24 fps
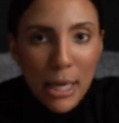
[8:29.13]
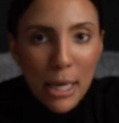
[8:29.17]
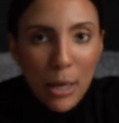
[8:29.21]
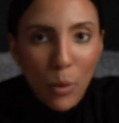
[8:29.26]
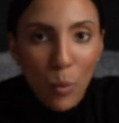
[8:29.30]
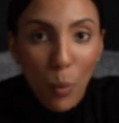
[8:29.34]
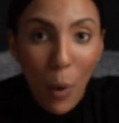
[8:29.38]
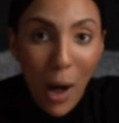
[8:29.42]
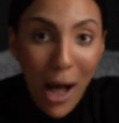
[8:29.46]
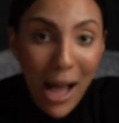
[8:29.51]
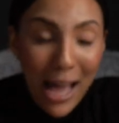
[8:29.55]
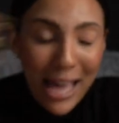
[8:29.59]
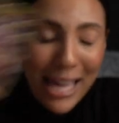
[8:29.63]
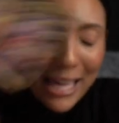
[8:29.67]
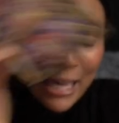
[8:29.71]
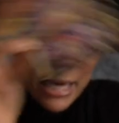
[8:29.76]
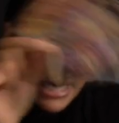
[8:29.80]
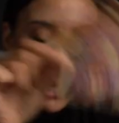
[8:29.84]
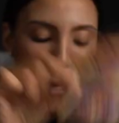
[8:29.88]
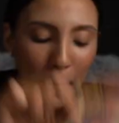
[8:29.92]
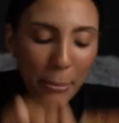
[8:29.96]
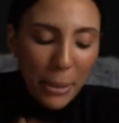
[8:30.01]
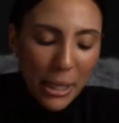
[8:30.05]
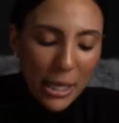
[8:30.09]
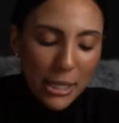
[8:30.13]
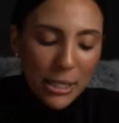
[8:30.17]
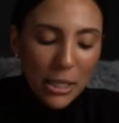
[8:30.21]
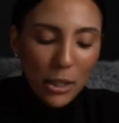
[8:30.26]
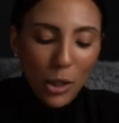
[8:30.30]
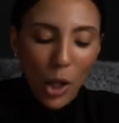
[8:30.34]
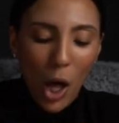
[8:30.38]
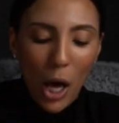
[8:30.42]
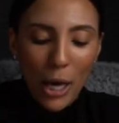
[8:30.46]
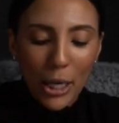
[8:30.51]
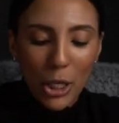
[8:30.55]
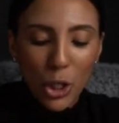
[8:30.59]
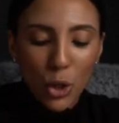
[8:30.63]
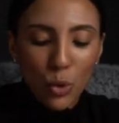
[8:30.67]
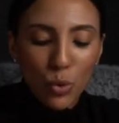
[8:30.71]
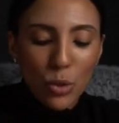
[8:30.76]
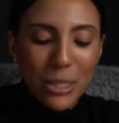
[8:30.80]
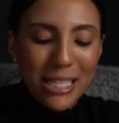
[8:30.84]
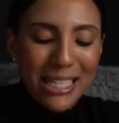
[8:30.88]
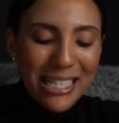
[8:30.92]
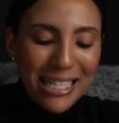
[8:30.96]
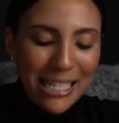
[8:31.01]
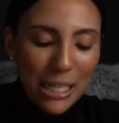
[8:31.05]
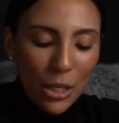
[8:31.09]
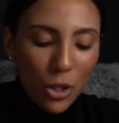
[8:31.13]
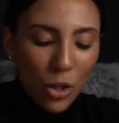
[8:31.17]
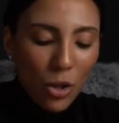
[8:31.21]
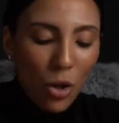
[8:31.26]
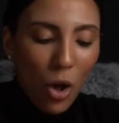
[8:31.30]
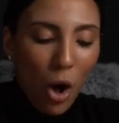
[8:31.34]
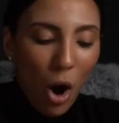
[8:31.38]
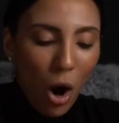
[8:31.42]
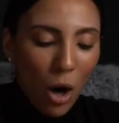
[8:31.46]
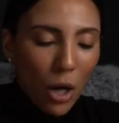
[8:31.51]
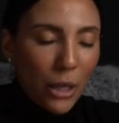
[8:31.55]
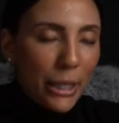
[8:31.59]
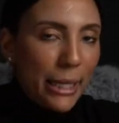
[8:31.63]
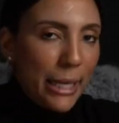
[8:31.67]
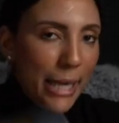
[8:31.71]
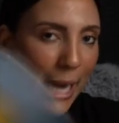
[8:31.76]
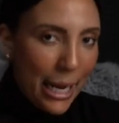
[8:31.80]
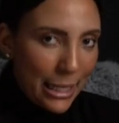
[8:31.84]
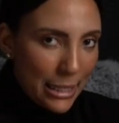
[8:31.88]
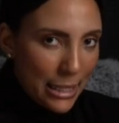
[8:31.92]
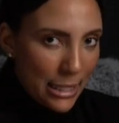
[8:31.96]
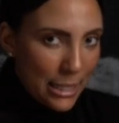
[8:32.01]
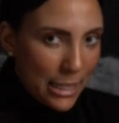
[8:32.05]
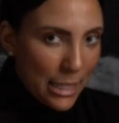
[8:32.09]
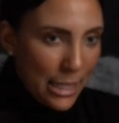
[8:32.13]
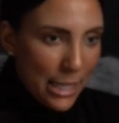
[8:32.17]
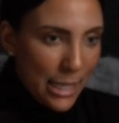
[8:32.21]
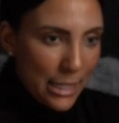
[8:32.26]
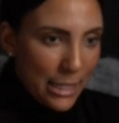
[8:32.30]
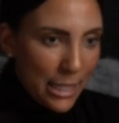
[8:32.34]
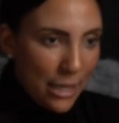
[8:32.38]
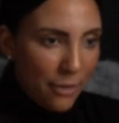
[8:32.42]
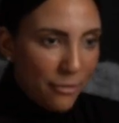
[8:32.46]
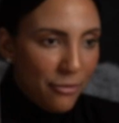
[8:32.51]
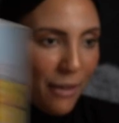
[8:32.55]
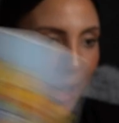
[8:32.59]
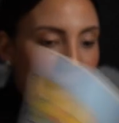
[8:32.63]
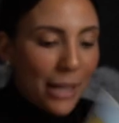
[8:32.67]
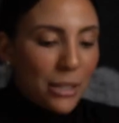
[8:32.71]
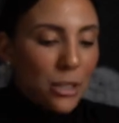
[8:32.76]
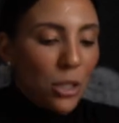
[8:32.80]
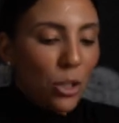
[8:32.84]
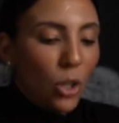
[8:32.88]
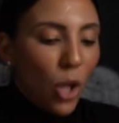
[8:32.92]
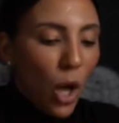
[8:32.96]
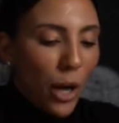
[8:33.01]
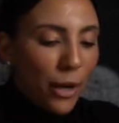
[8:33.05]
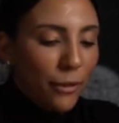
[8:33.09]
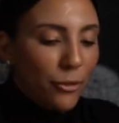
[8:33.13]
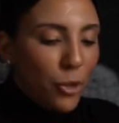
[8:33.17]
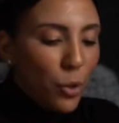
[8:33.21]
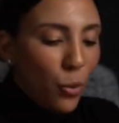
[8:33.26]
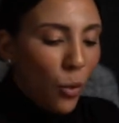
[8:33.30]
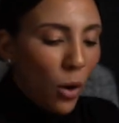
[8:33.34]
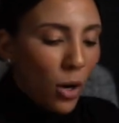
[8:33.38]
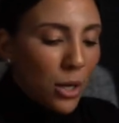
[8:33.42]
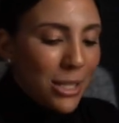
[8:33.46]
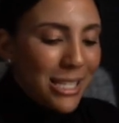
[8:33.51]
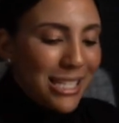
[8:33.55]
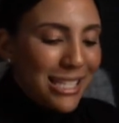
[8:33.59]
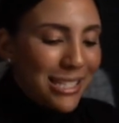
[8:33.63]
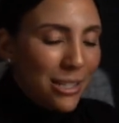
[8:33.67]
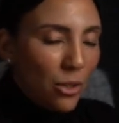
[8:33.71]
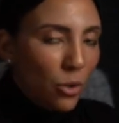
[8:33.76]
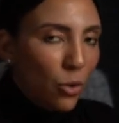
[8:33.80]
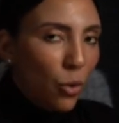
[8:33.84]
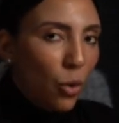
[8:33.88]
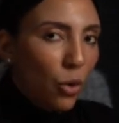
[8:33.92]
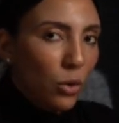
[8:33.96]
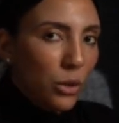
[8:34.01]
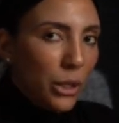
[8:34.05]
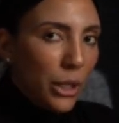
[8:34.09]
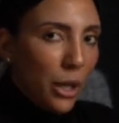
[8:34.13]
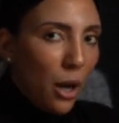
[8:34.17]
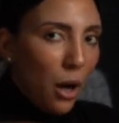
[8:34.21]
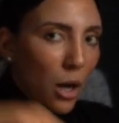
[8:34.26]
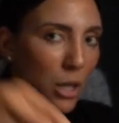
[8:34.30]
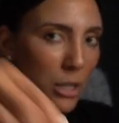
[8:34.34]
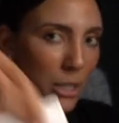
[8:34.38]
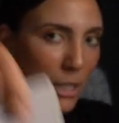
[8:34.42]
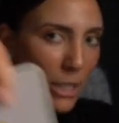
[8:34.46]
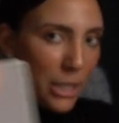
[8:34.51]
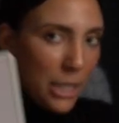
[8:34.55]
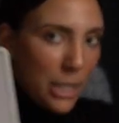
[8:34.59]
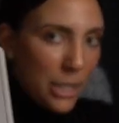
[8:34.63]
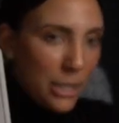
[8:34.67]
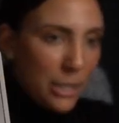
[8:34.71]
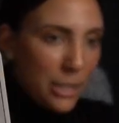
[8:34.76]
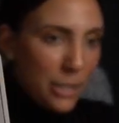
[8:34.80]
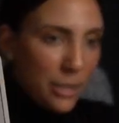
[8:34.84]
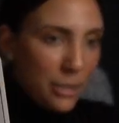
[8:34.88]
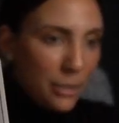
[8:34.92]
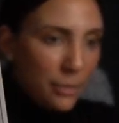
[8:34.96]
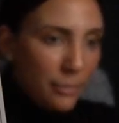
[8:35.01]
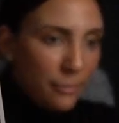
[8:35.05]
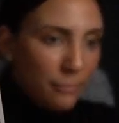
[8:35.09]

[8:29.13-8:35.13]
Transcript: Why? Because a lot of you still are connected to this. In fact, a lot of you are still holding on to this.